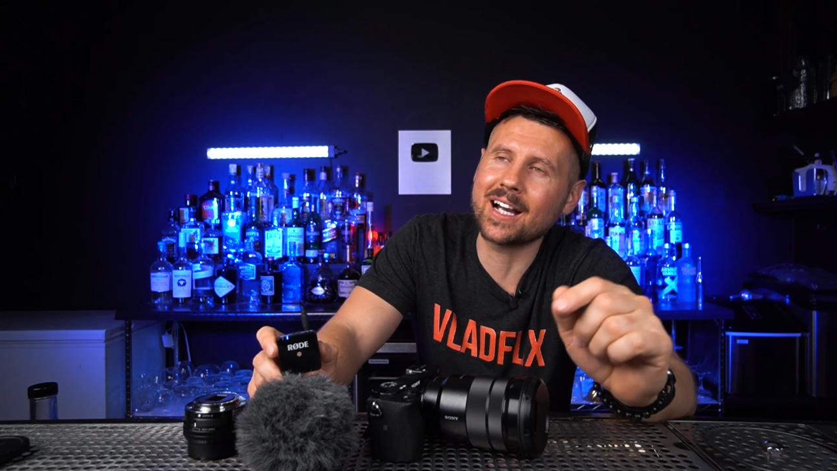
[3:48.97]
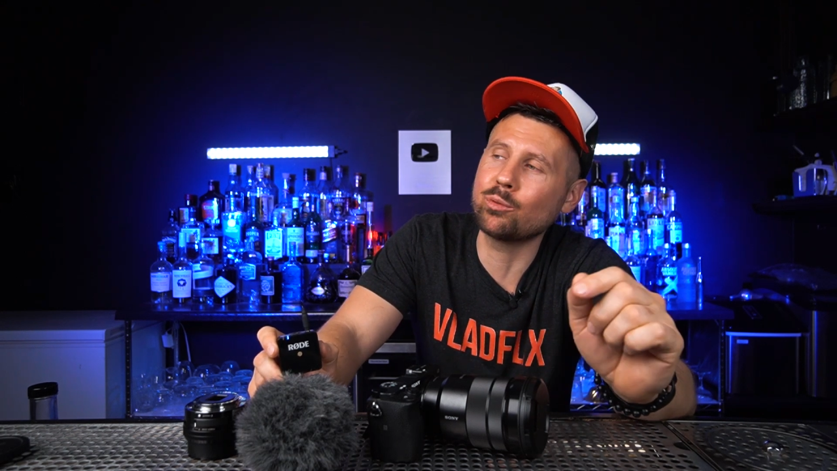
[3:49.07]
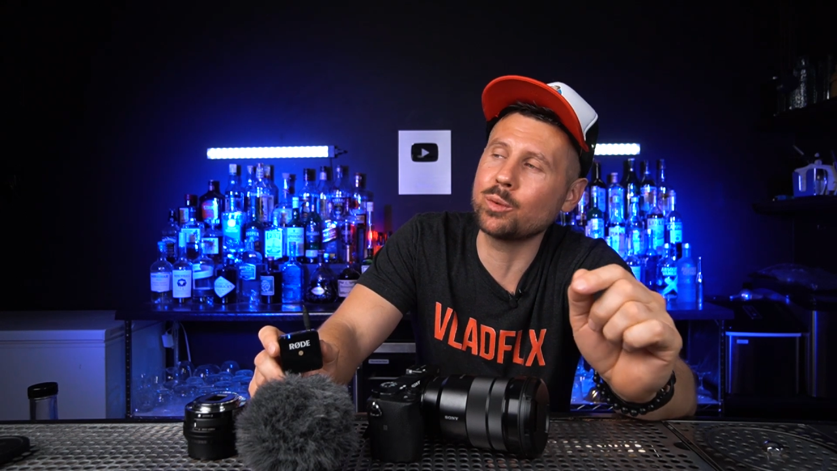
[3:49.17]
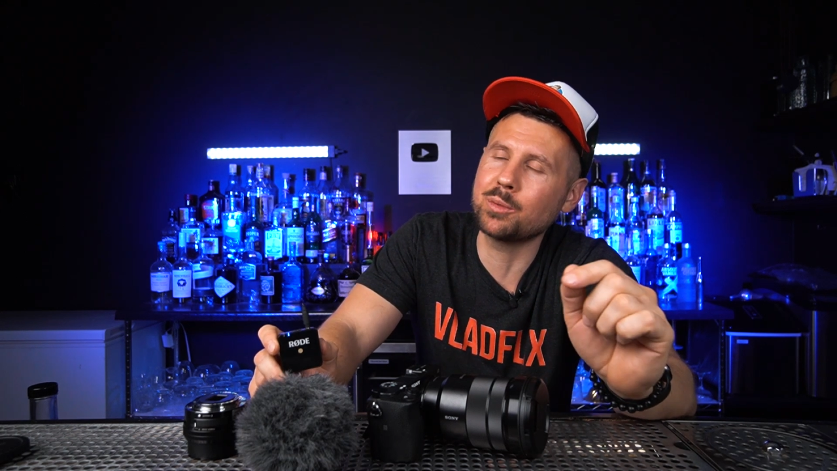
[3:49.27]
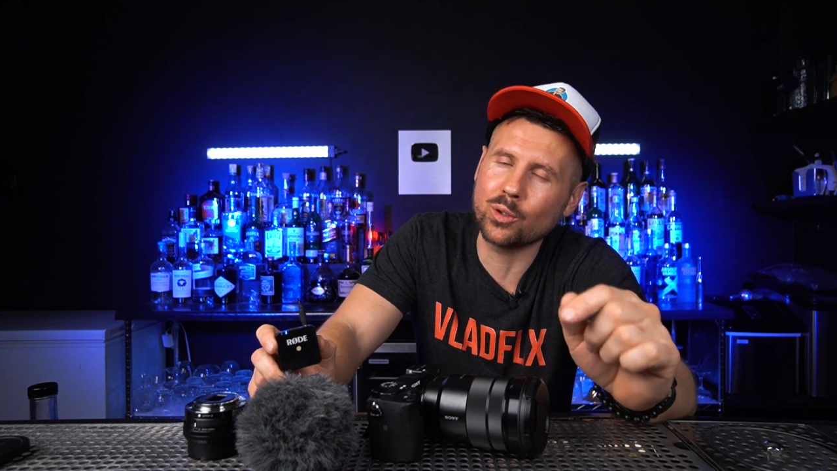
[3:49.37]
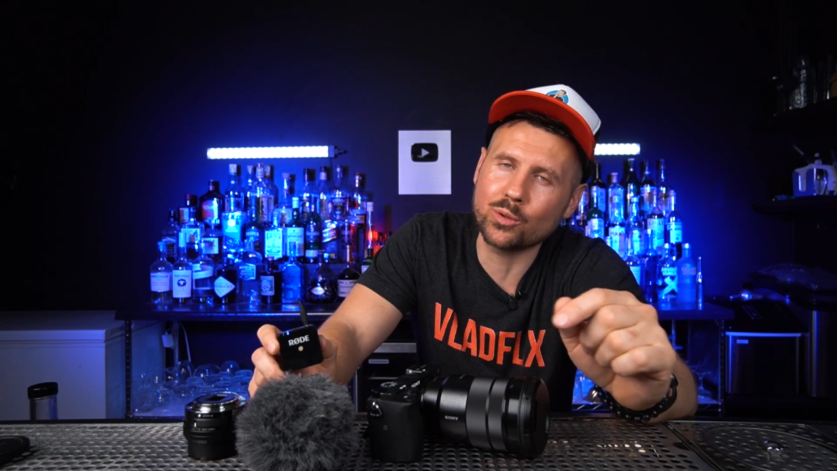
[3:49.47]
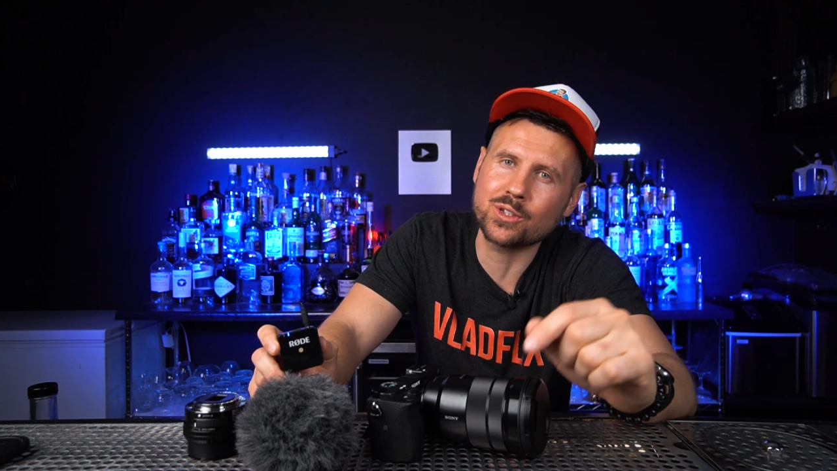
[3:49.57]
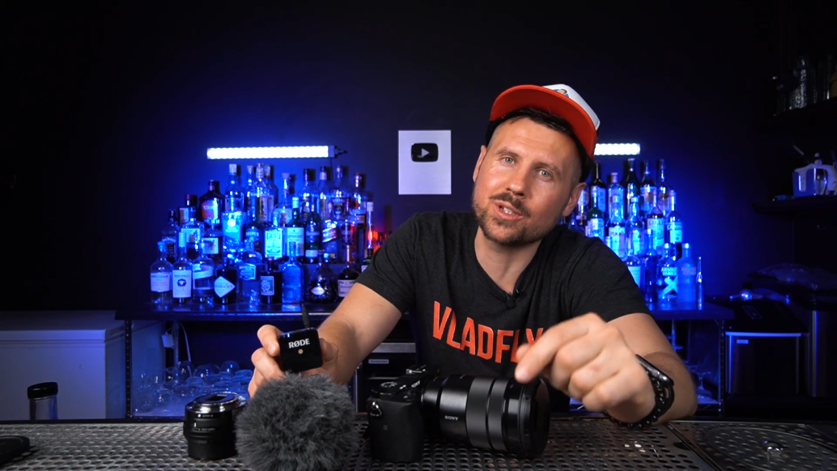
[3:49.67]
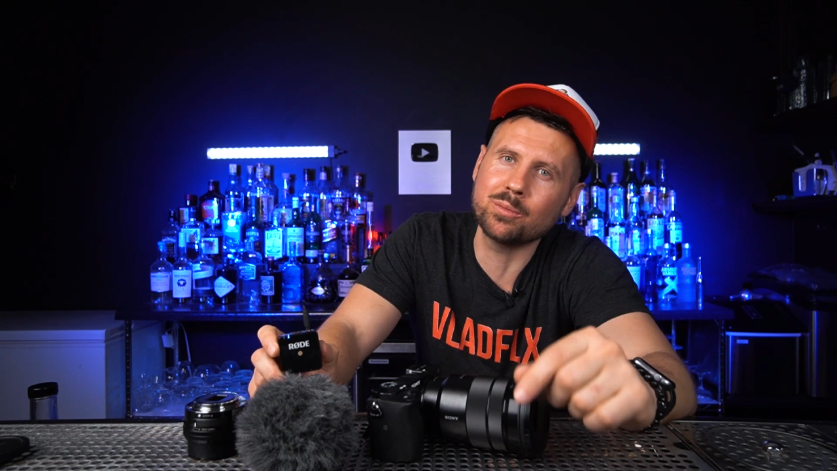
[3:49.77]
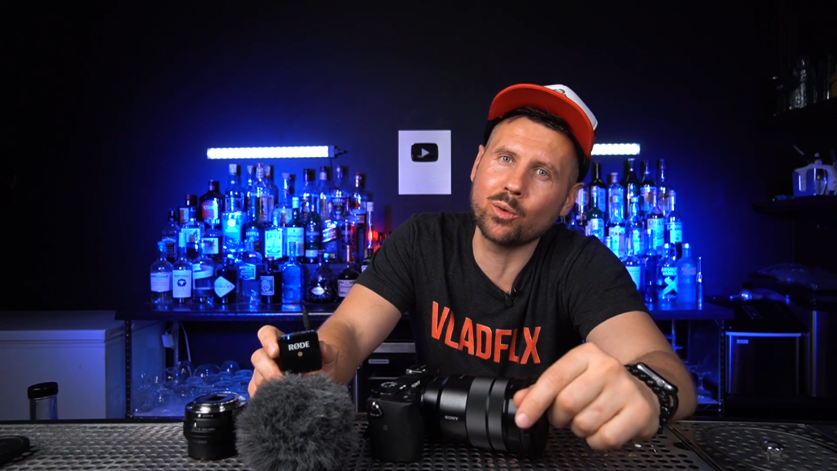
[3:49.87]
I will be
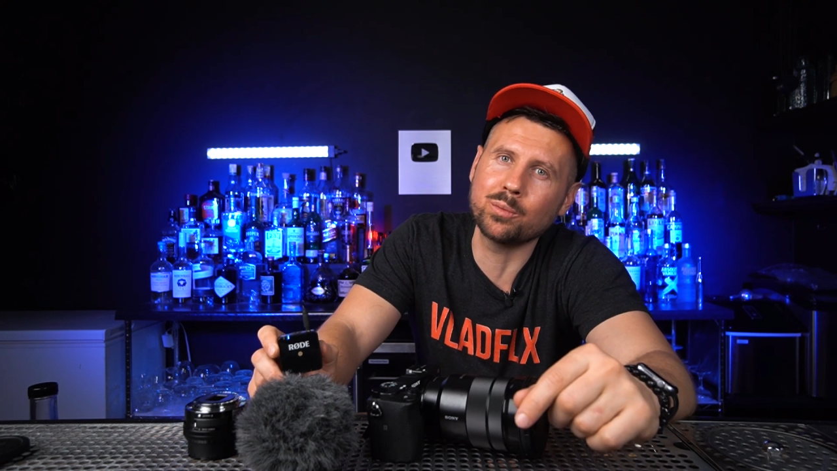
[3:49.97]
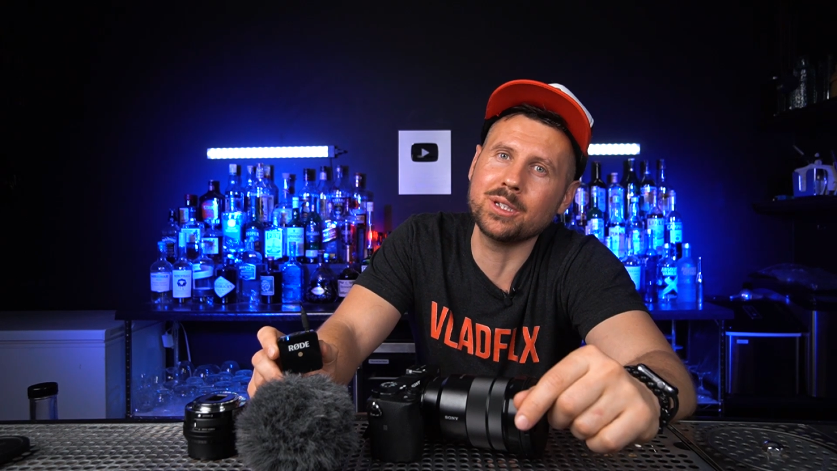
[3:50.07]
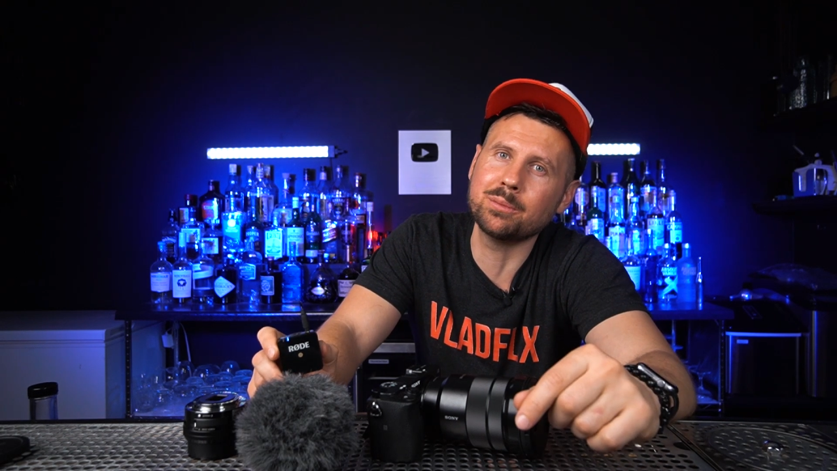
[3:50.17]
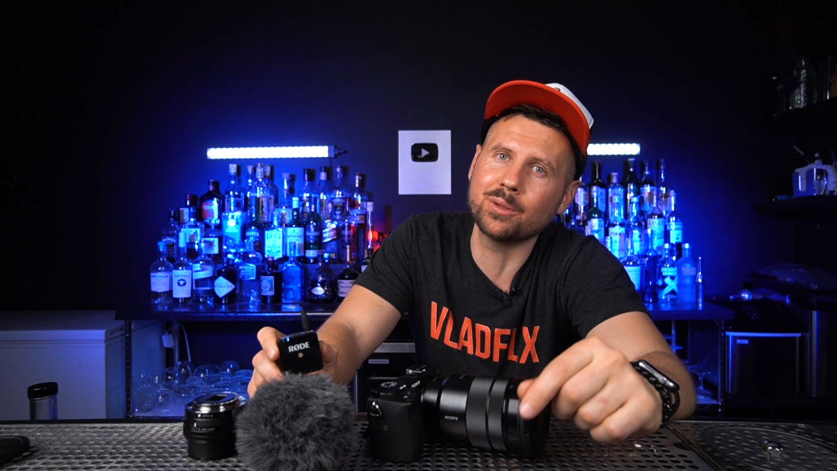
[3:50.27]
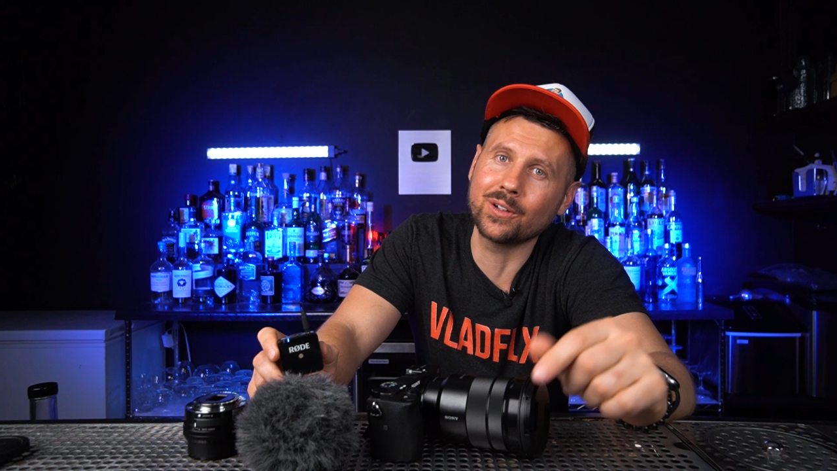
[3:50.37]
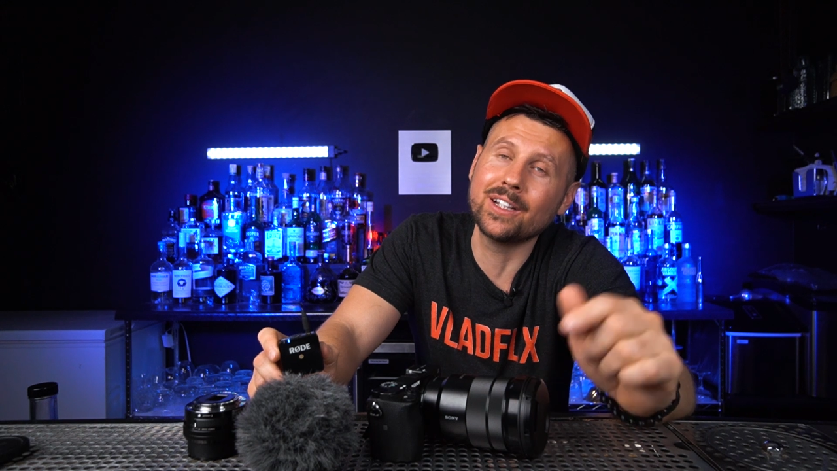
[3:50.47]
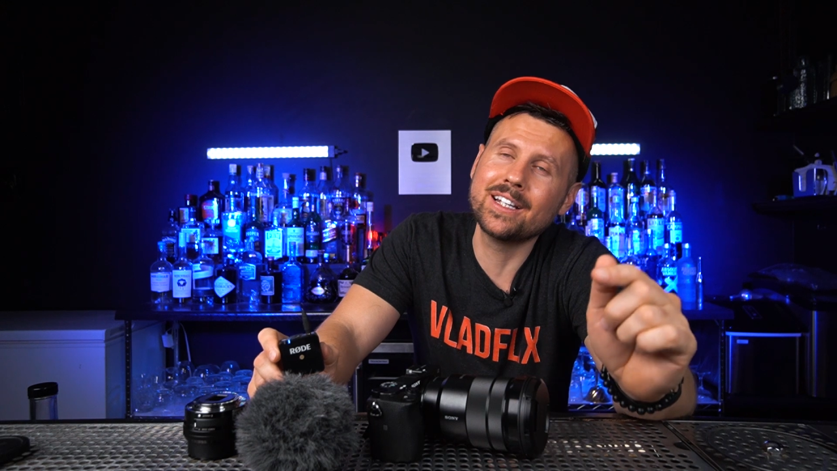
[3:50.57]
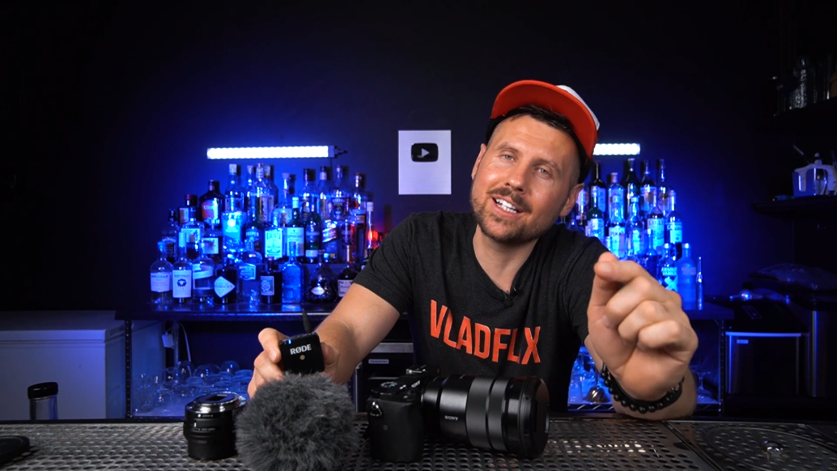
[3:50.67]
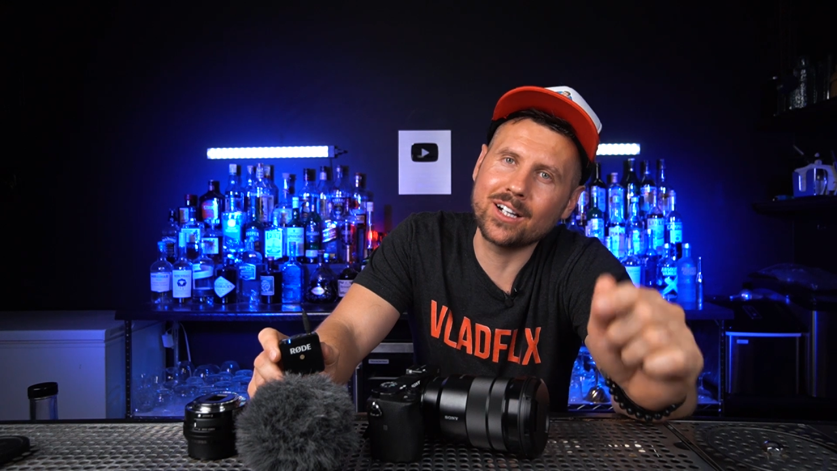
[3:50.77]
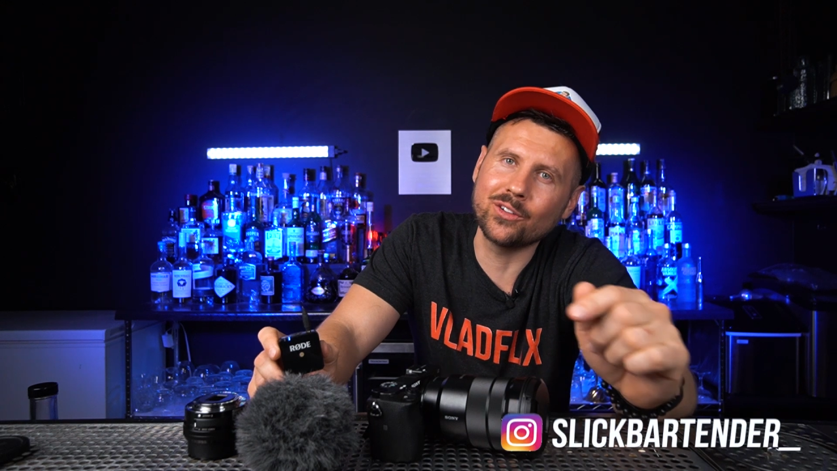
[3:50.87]
hosting more people
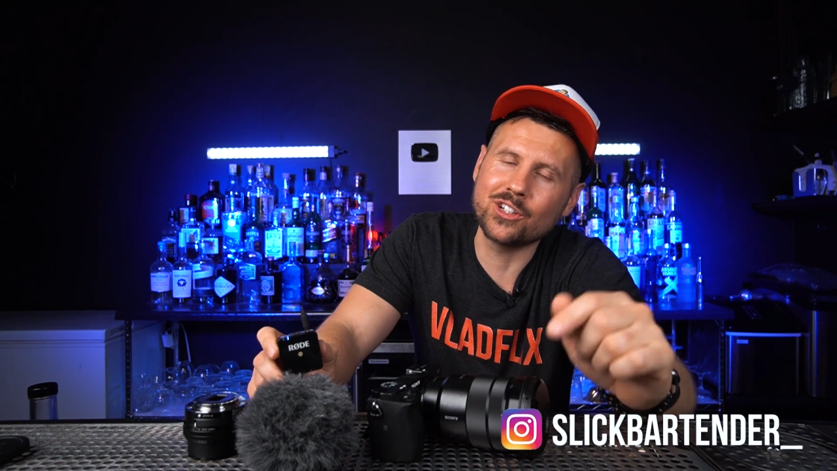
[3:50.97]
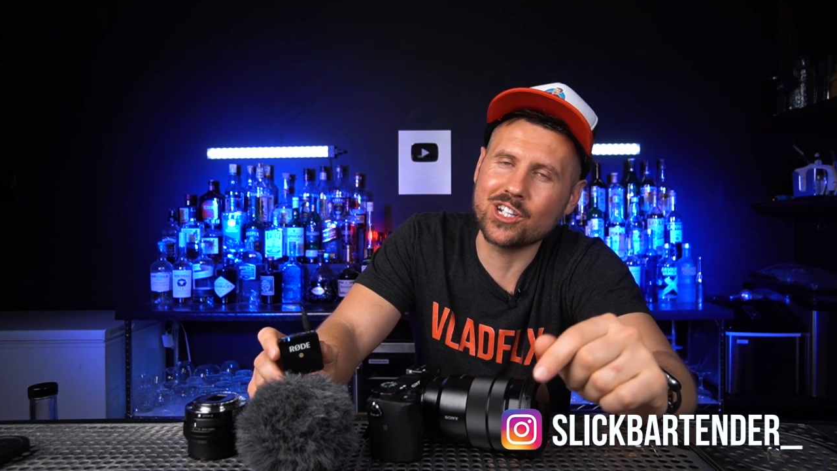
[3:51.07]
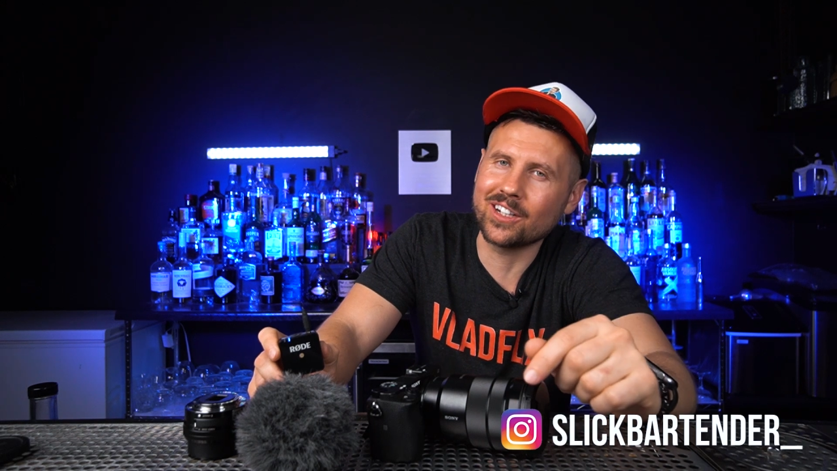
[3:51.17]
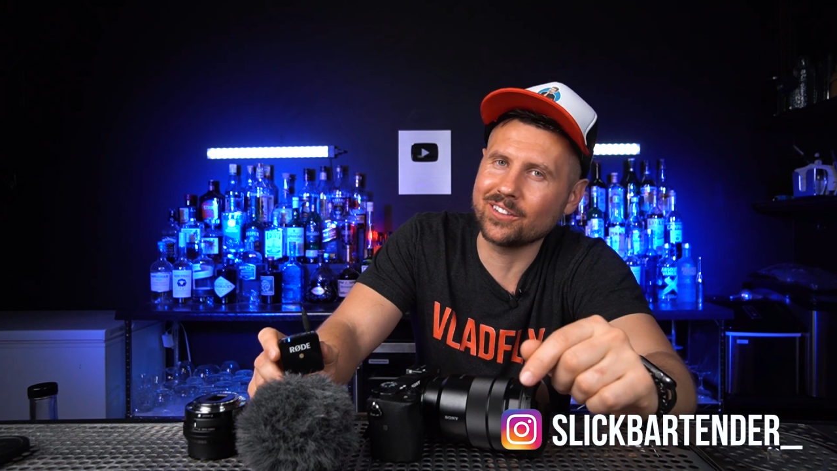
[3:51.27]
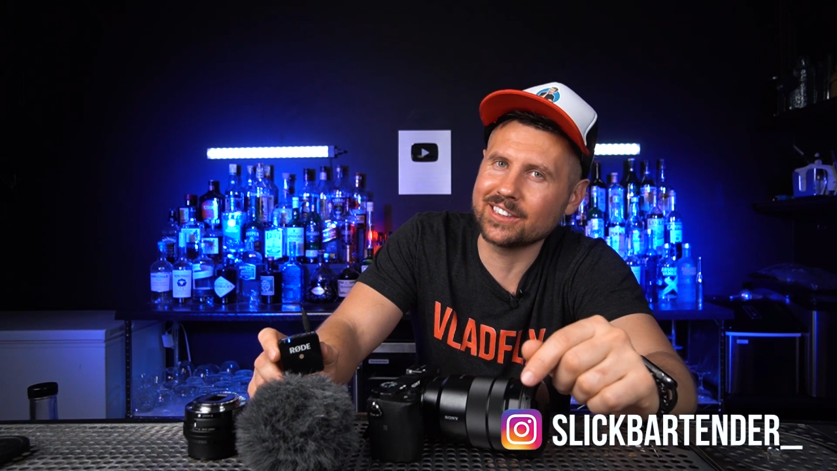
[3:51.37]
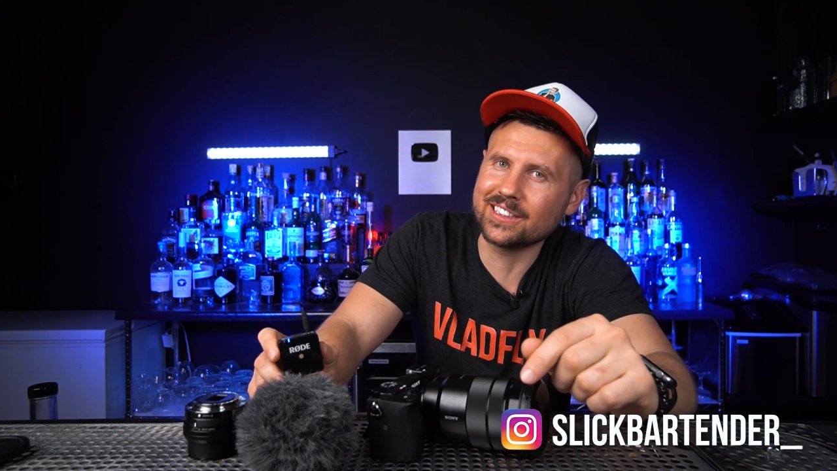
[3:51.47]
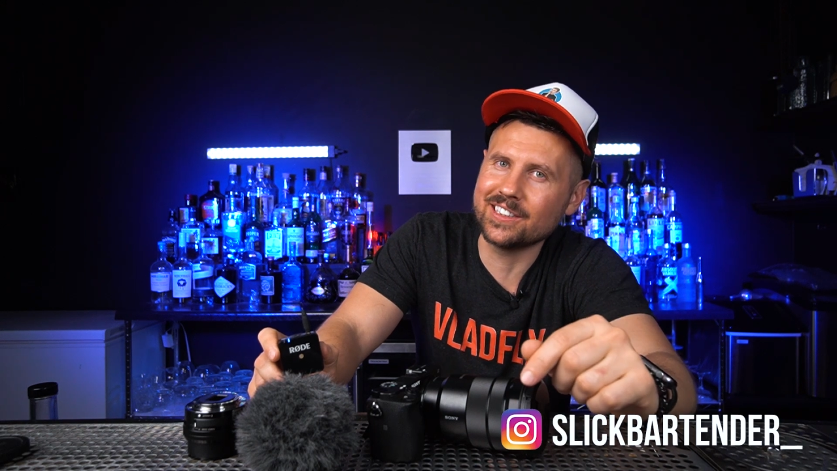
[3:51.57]
on the channel this